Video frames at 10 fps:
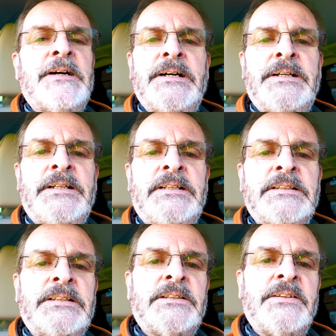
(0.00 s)
Uh,
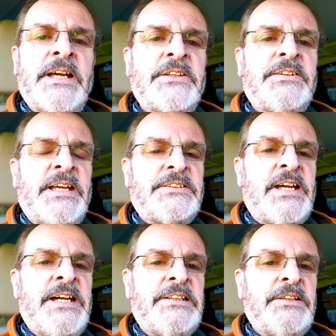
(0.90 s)
so that's that's a
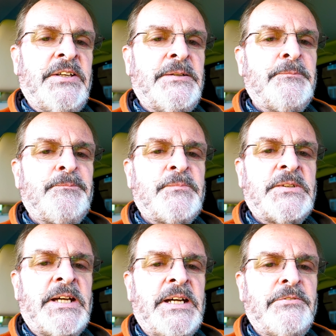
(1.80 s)
handy thing
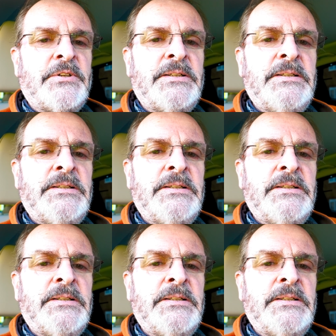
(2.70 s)
to have.